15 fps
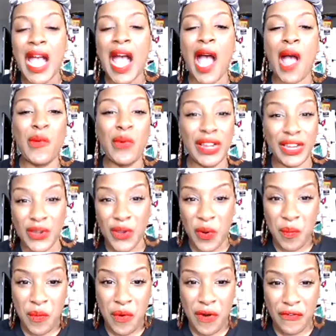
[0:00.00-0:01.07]
I want to know
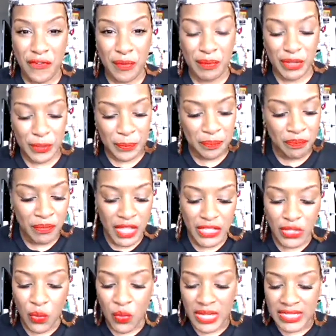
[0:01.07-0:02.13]
more from you.
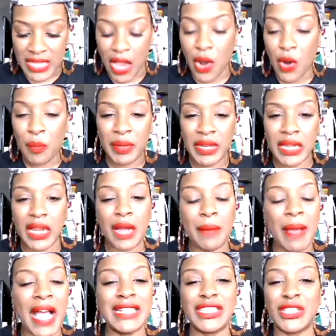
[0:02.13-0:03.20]
So once I open it up,
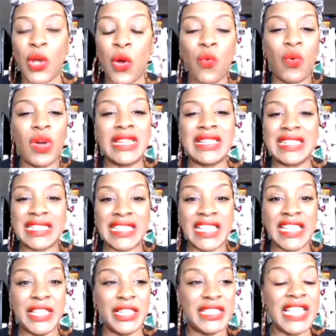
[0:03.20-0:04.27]
I don't want to
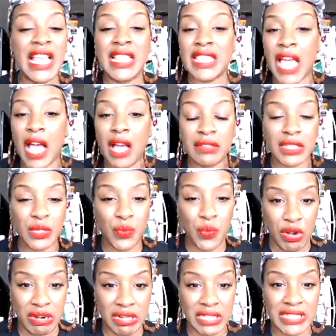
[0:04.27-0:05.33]
see 10,000
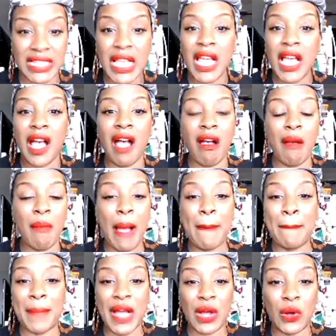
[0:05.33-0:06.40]
words
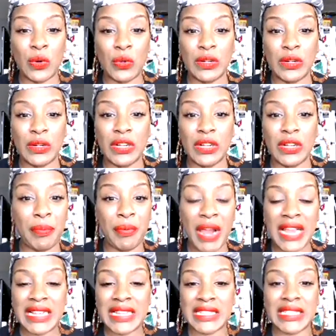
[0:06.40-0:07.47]
about your
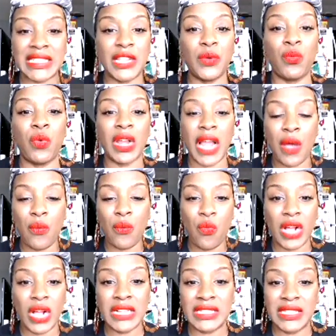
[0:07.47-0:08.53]
pregnancy. What I
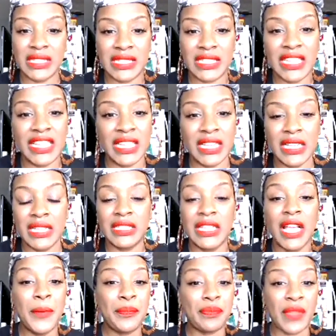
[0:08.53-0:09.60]
want to see is
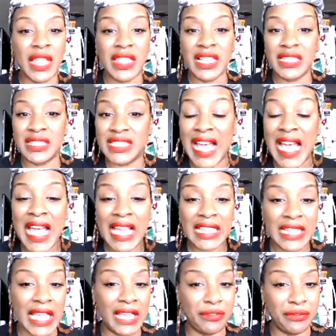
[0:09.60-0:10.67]
the
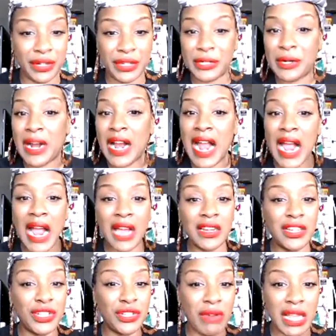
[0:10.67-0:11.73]
highlight reel. How
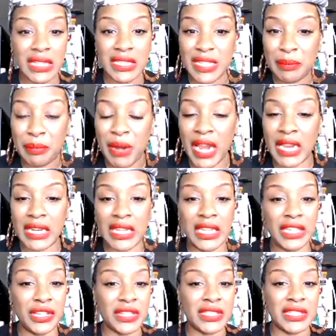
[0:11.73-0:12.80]
did you end up
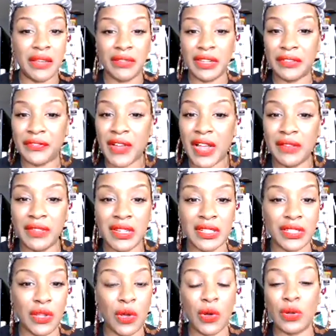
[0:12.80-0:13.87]
pregnant? You're 75
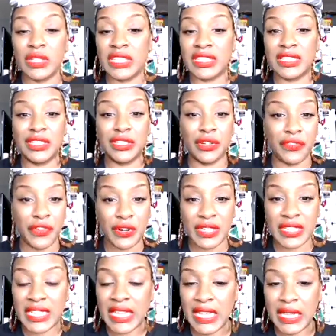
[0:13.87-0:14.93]
years old. This is your
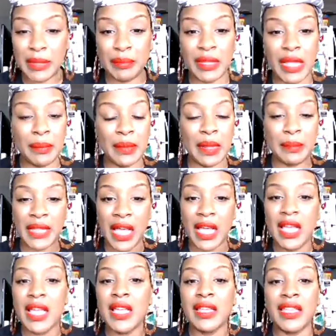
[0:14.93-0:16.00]
first kid, blah, blah, blah.
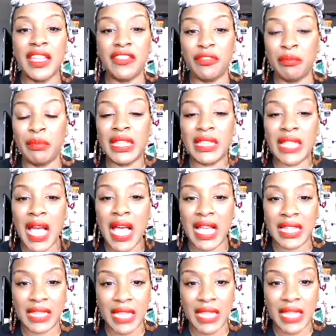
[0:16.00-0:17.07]
Give me the
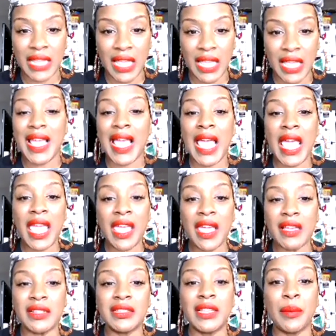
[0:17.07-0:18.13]
highlights
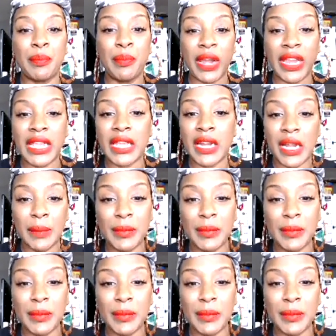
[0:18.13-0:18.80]
and break it up.